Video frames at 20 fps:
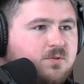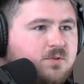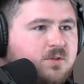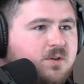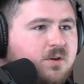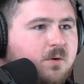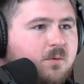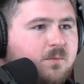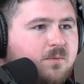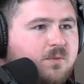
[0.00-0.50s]
you
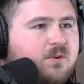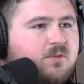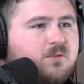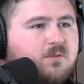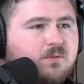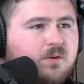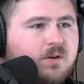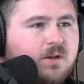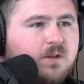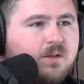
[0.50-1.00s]
know,
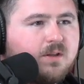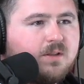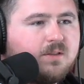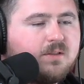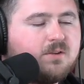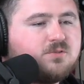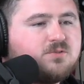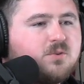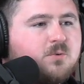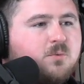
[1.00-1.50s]

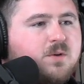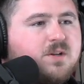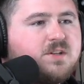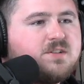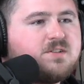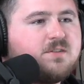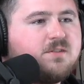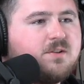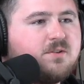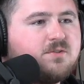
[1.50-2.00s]
there's a
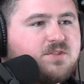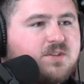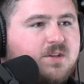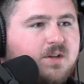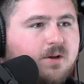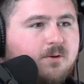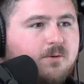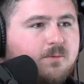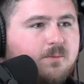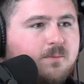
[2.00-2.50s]
reason they're scared.